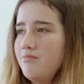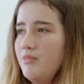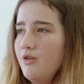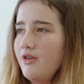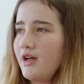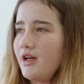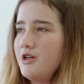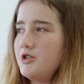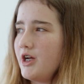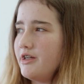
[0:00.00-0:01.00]
moving
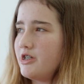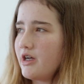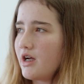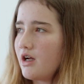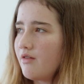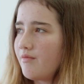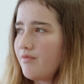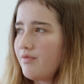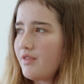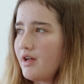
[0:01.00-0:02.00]
and
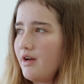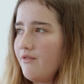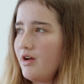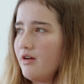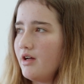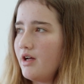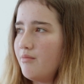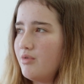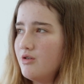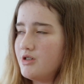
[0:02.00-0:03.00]
changing, and a very
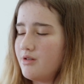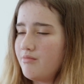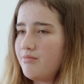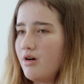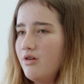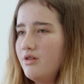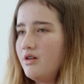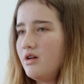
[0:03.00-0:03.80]
important part